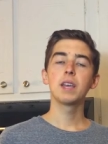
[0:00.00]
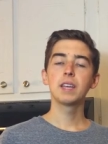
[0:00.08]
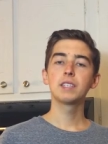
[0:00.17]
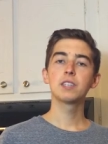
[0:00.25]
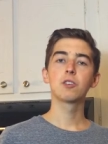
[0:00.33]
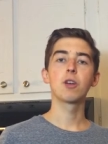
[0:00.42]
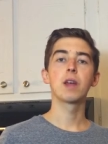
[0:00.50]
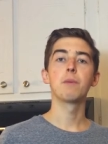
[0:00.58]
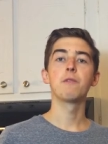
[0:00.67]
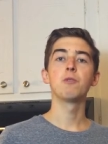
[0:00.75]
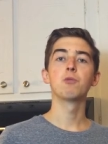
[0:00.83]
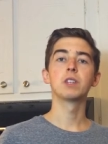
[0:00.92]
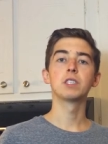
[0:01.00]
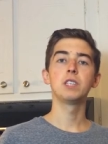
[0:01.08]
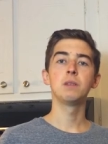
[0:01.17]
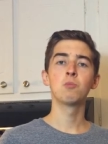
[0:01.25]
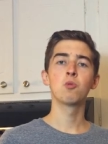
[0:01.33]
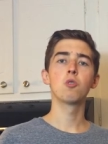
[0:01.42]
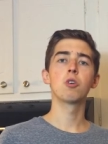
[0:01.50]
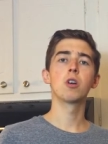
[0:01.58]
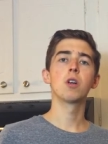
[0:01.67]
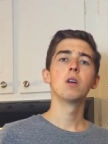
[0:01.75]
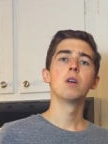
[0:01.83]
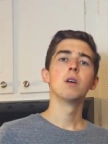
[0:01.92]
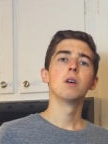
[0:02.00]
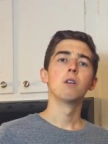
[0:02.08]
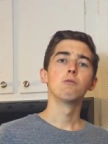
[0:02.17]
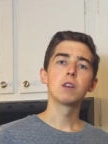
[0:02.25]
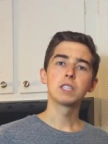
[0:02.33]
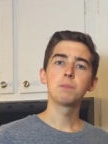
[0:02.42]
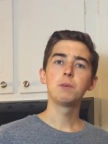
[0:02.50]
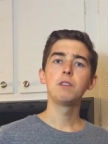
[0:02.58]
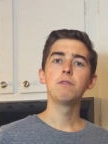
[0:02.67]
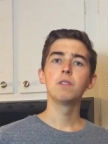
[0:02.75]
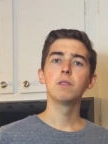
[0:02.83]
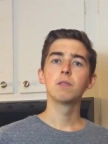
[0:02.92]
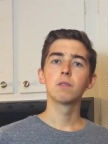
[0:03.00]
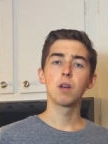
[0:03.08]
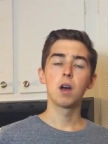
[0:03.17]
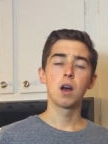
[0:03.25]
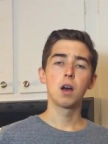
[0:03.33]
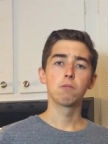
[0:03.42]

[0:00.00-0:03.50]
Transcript: out my Instagram if you want to see more recipes